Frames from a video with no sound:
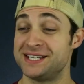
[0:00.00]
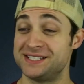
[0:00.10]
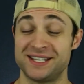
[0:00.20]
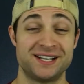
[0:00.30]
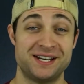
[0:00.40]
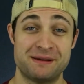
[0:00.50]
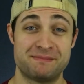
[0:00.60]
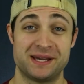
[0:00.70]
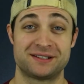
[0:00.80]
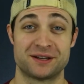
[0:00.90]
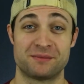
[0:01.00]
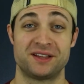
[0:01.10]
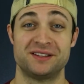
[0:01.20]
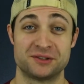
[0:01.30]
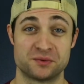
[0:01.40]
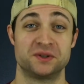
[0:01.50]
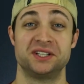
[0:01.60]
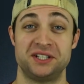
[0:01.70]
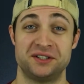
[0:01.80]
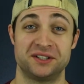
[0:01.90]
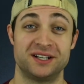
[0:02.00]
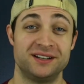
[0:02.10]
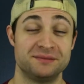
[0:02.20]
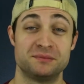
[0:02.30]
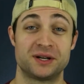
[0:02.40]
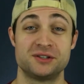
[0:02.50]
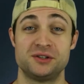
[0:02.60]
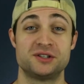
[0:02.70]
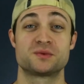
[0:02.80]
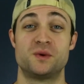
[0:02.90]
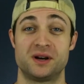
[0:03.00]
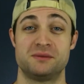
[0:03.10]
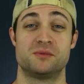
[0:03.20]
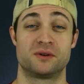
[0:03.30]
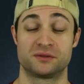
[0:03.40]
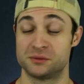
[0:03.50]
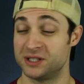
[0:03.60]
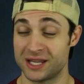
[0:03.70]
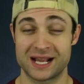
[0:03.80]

nitpick something that's really good because you just wanted more from it.